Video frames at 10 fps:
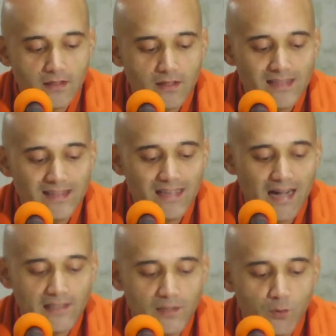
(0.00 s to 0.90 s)
in the
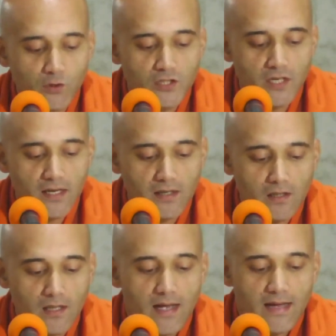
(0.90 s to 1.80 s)
Alipur jail
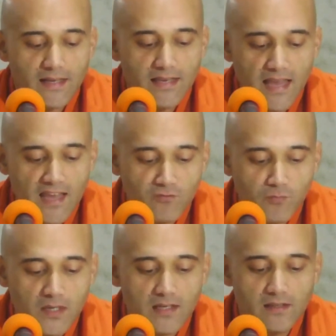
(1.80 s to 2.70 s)
gave
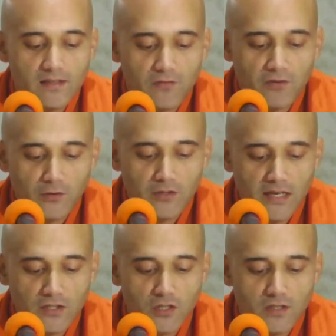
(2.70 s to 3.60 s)
me the
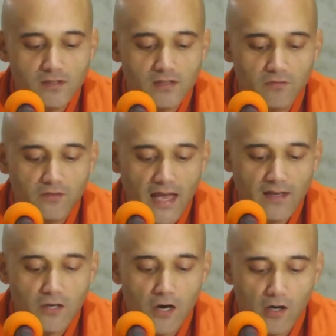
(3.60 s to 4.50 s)
foundations of that
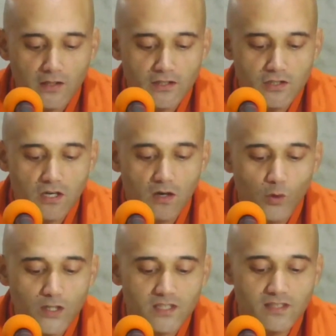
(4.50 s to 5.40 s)
knowledge,
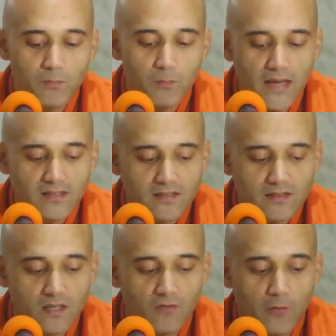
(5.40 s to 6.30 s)
which is the basis
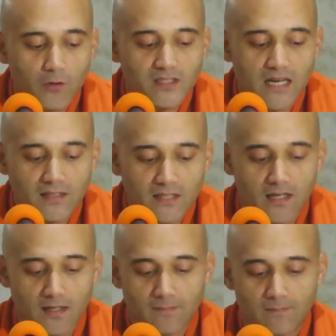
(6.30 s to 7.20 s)
of our sadhana,
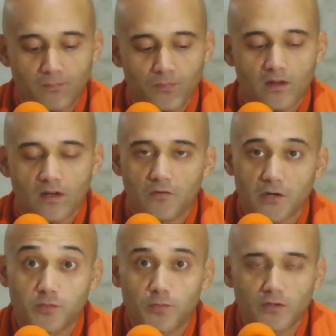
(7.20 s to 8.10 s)
of our
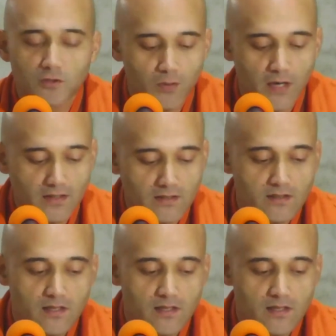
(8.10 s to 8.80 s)
spiritual practice."